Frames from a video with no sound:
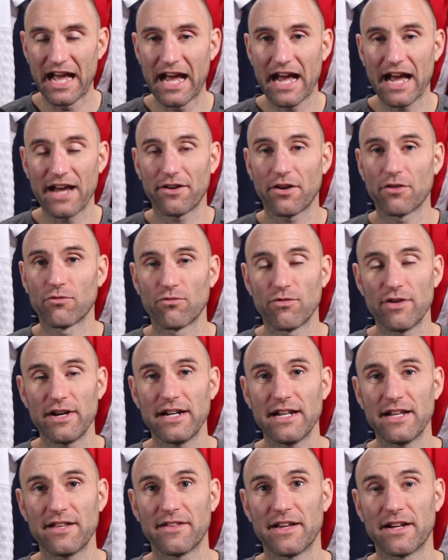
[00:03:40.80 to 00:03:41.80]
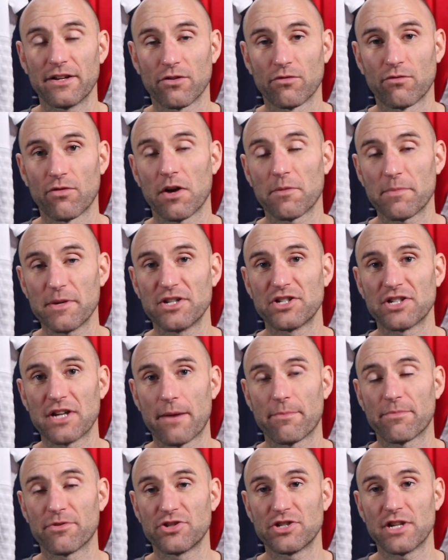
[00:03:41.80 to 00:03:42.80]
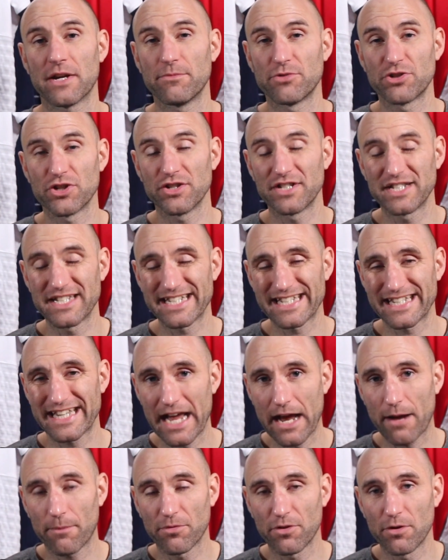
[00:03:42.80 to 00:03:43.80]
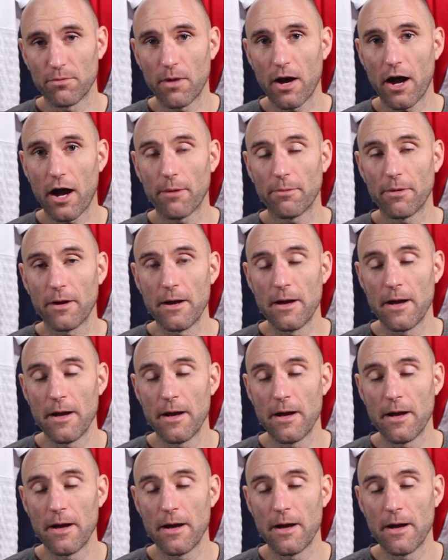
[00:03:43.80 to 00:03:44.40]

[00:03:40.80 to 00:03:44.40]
And I really think the Rugby Championship should snap them up.